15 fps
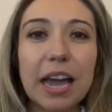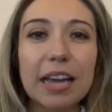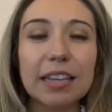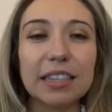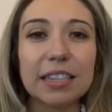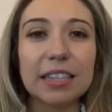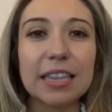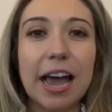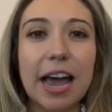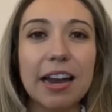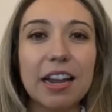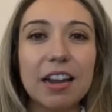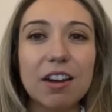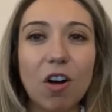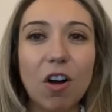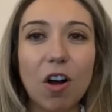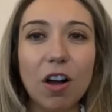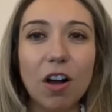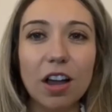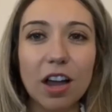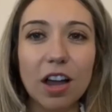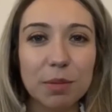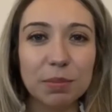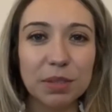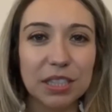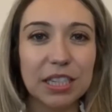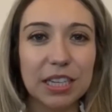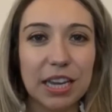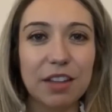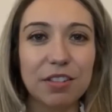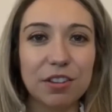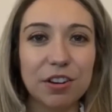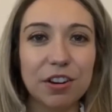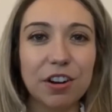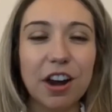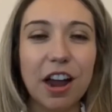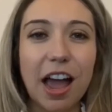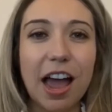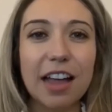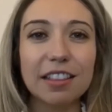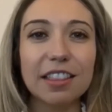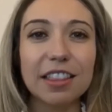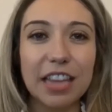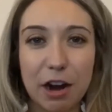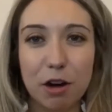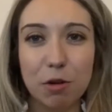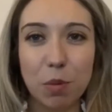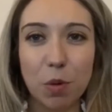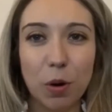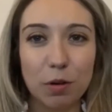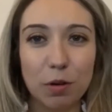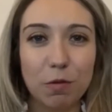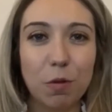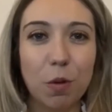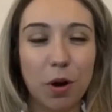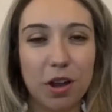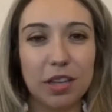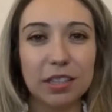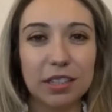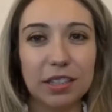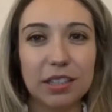is that it all comes together at the airport for us.